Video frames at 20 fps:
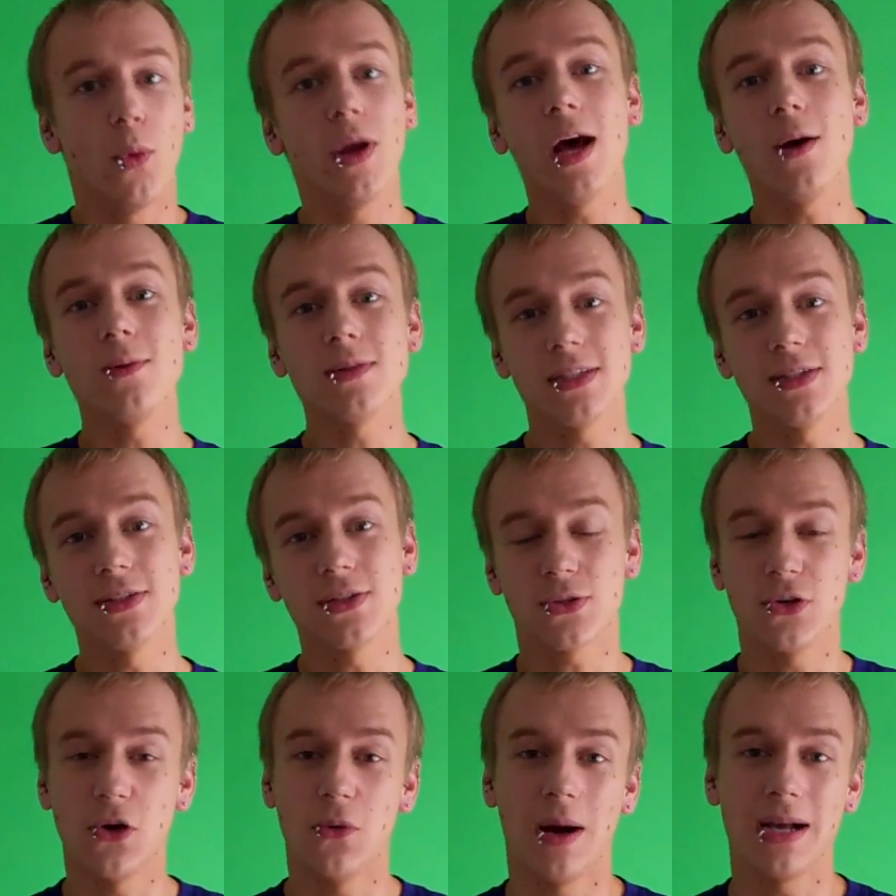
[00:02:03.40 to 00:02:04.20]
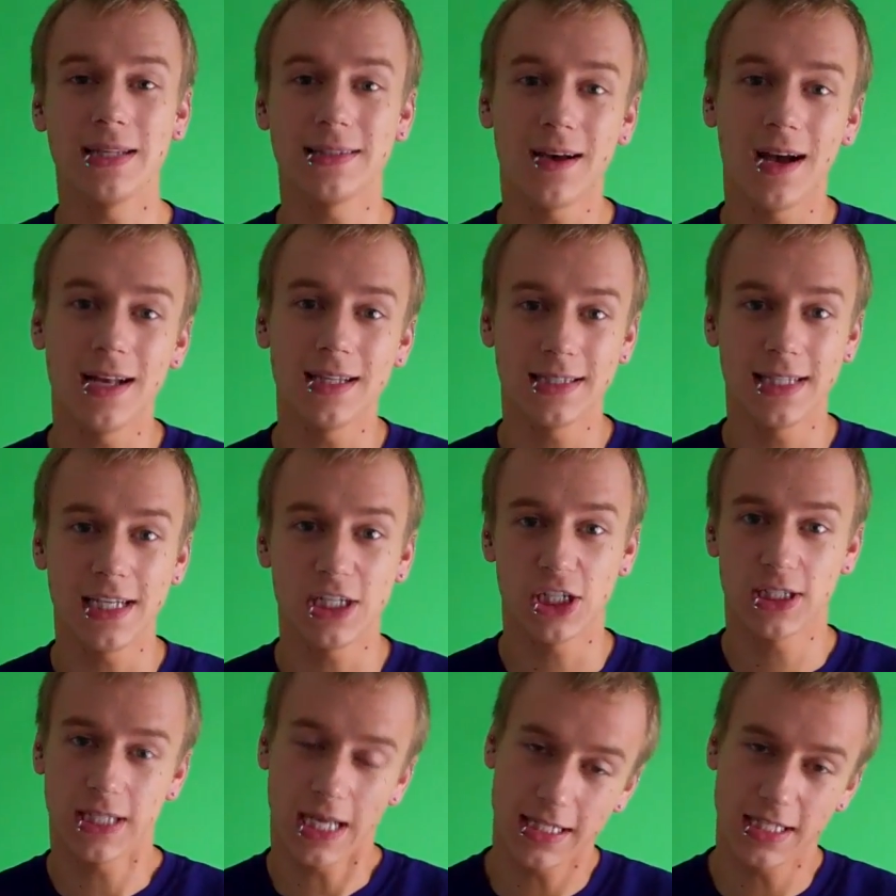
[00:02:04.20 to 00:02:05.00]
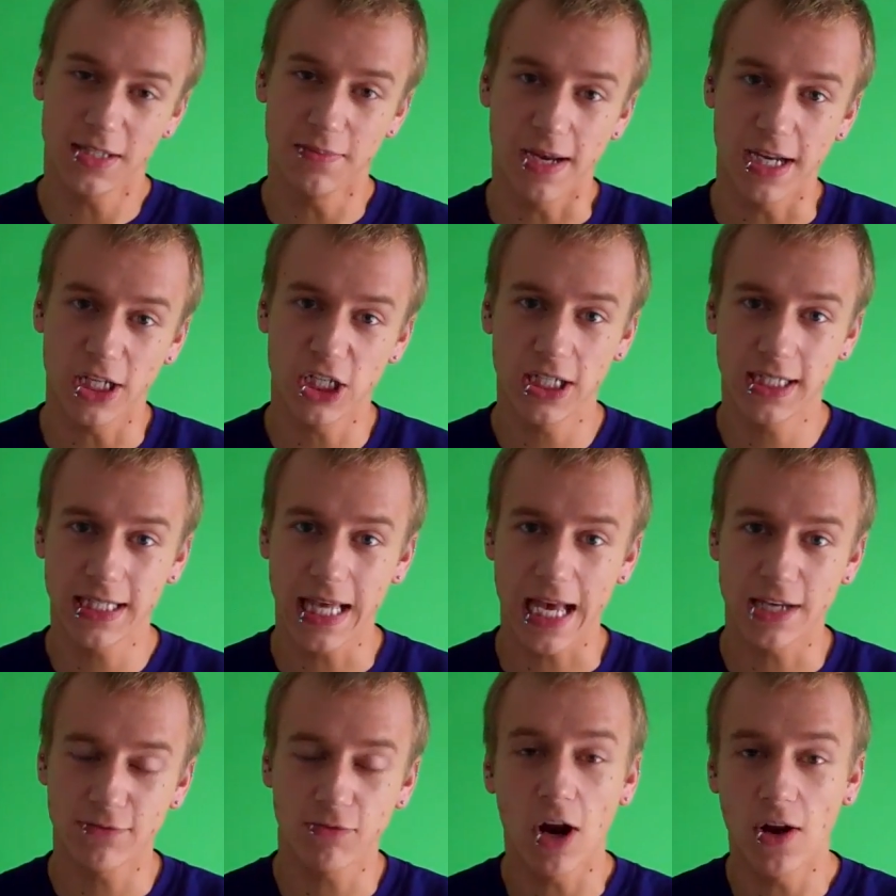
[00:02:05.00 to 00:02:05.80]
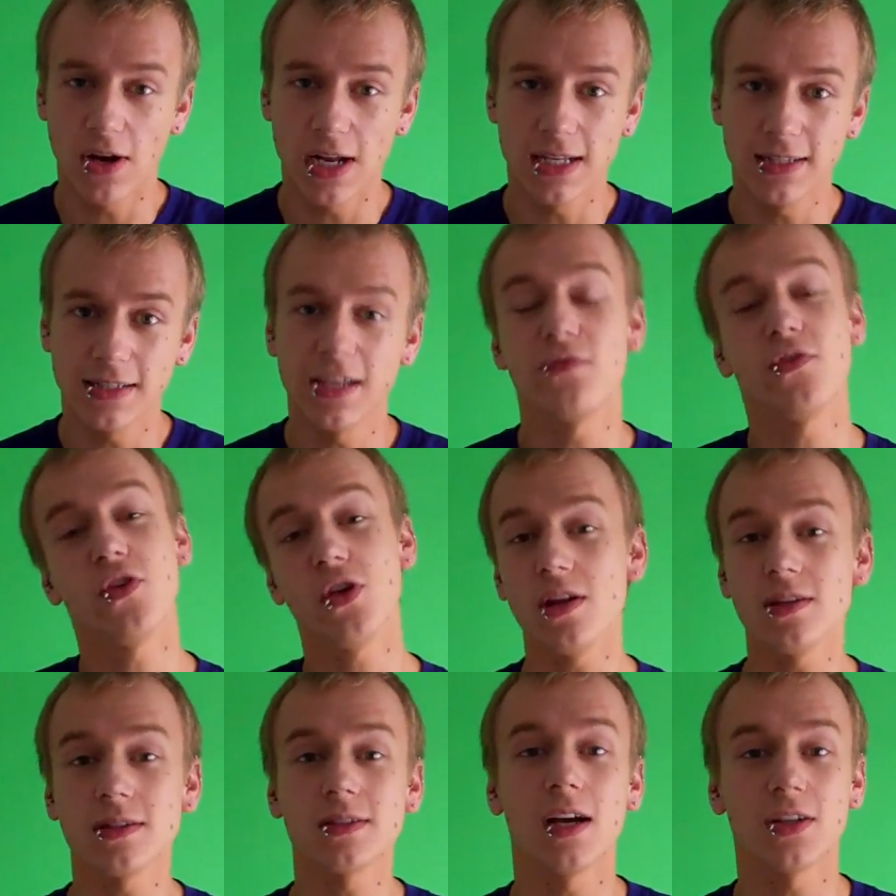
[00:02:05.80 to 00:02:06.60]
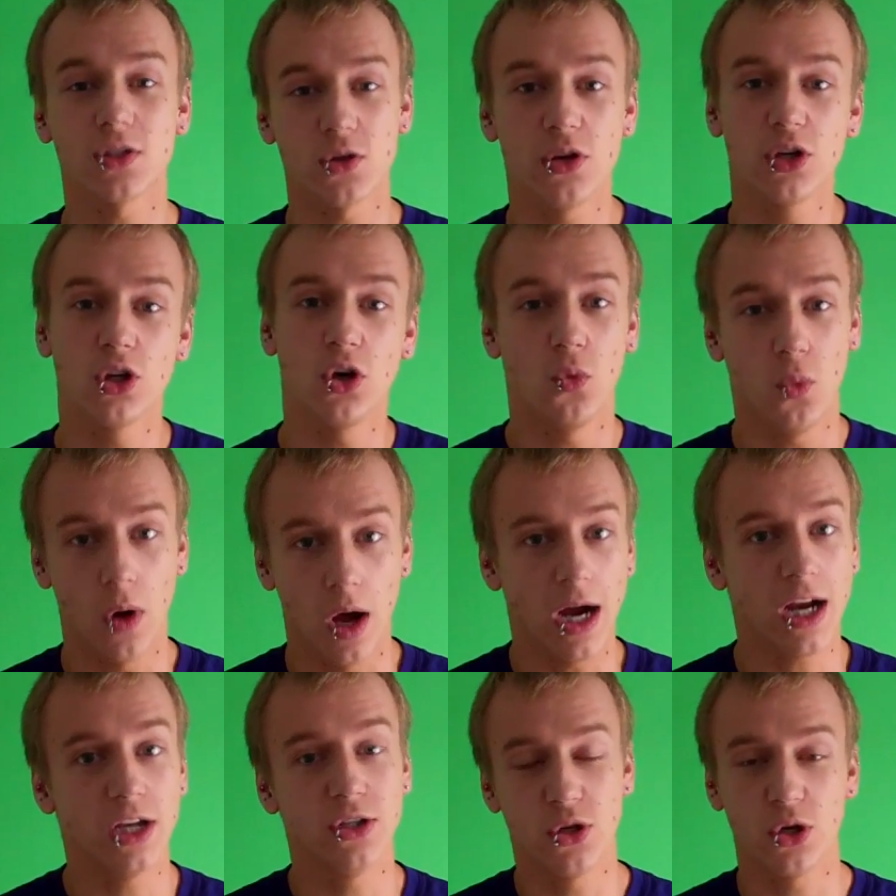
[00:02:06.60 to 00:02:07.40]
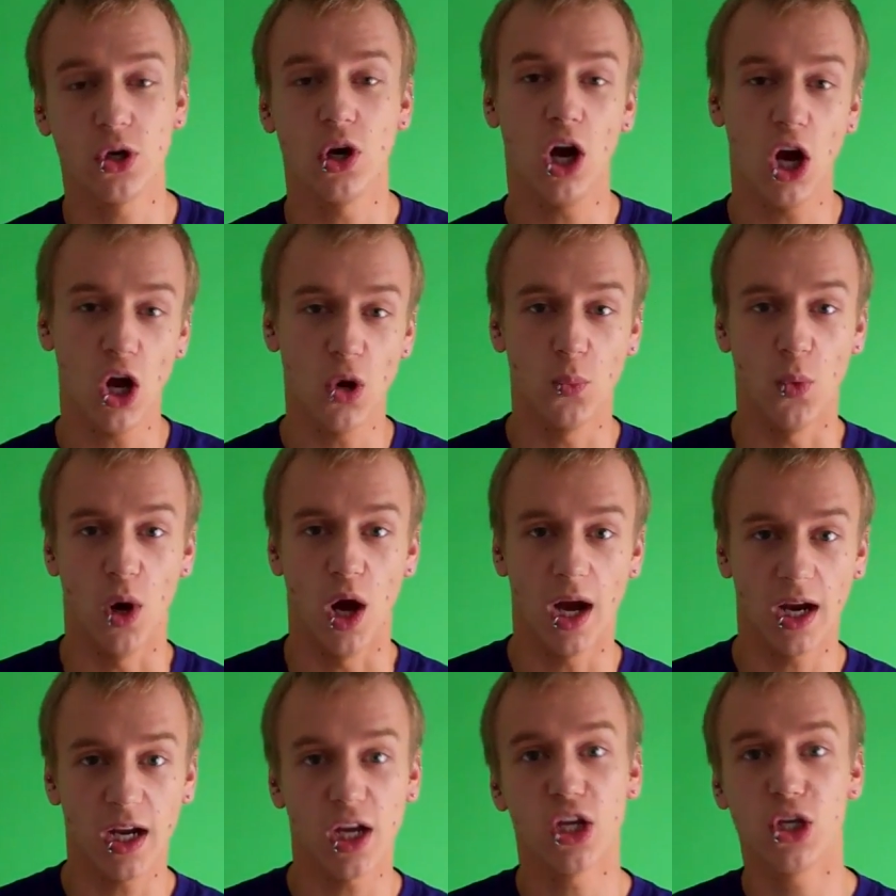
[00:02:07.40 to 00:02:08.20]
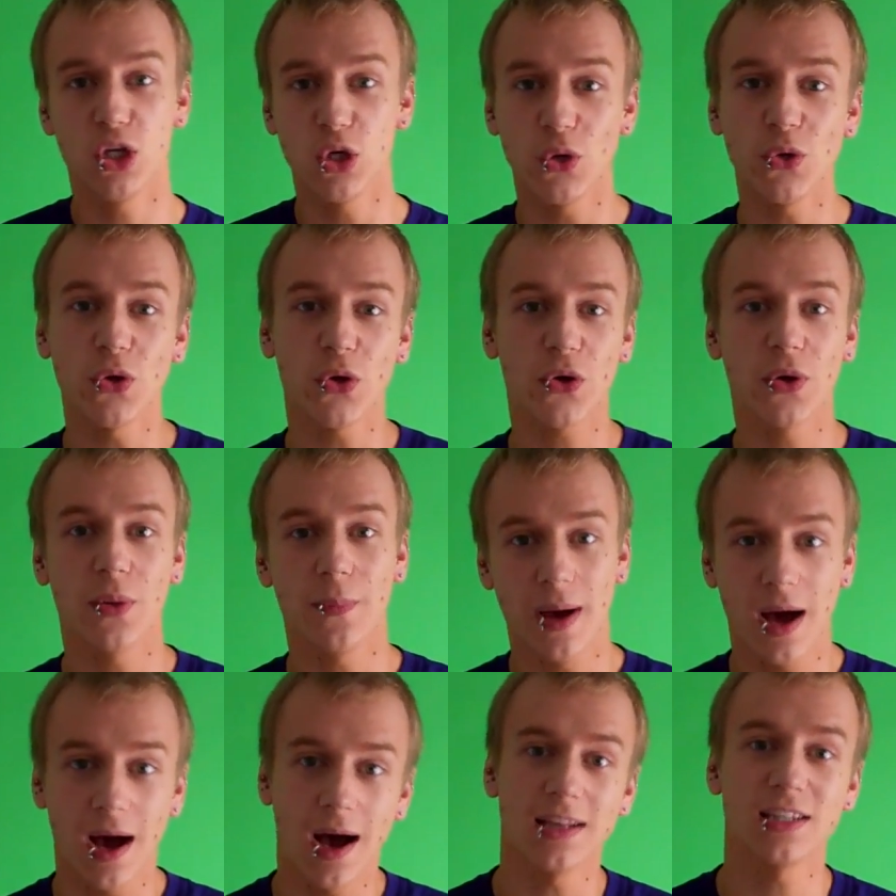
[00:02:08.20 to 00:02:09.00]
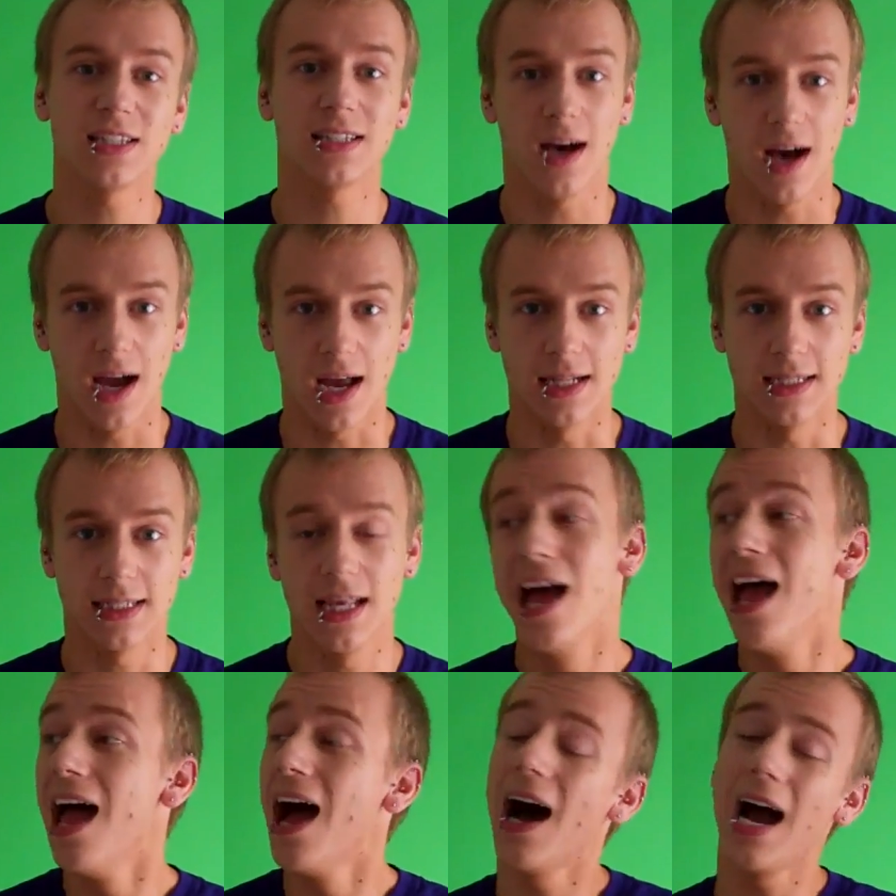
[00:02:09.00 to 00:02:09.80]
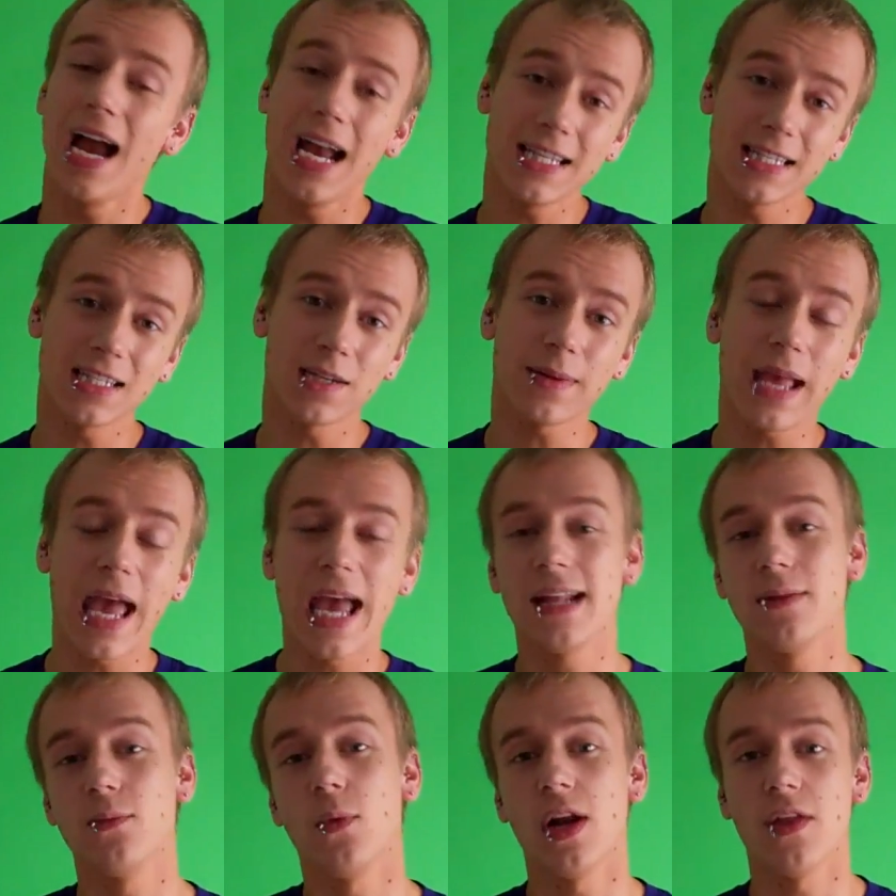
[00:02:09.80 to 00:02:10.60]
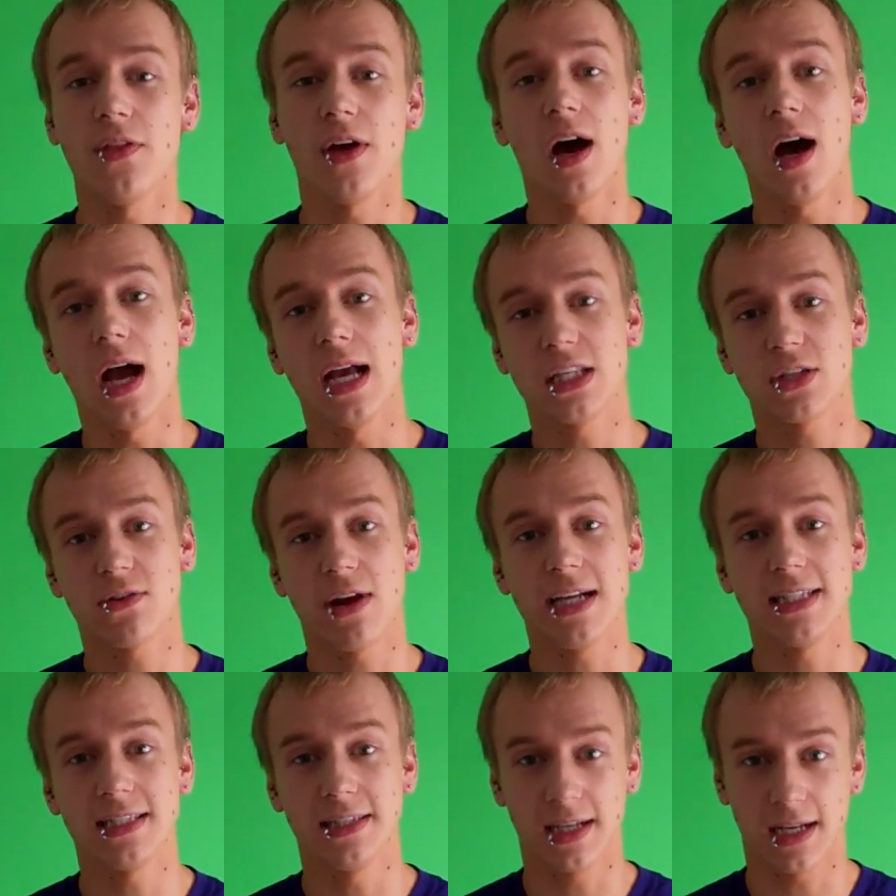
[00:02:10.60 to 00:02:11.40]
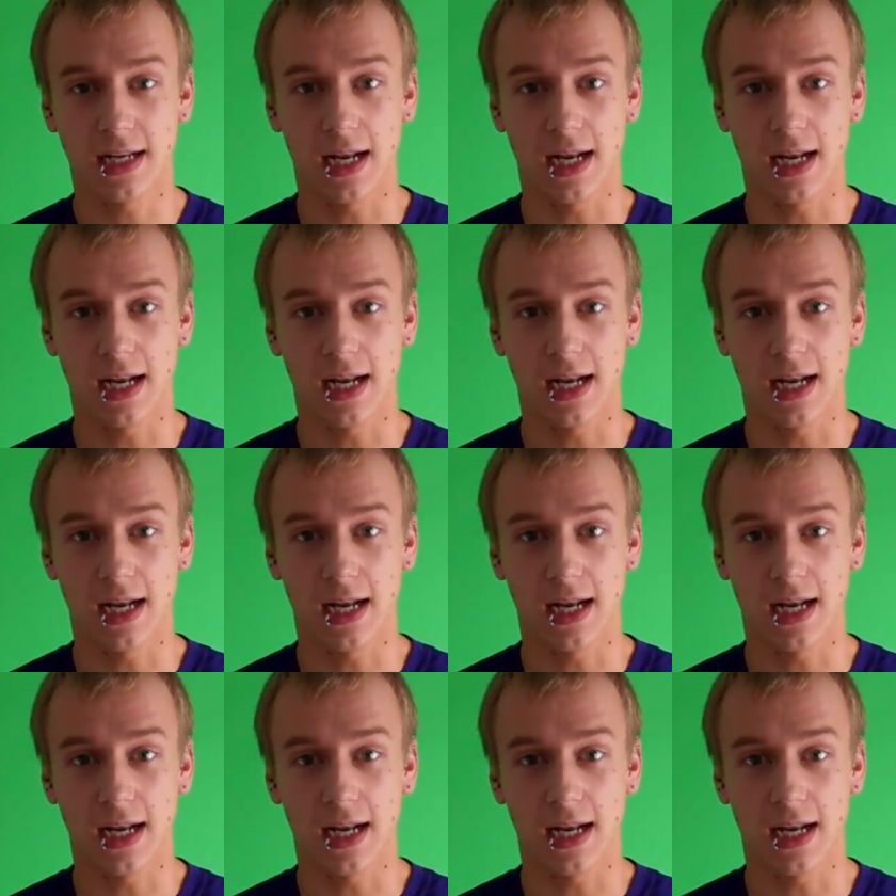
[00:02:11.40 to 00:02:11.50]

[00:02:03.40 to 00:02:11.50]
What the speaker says: When I was in school, my science teacher said to me, she said, Roland, if you don't start doing your work and doing your homework, you're not gonna pass science. I ended up getting one of the highest grades in the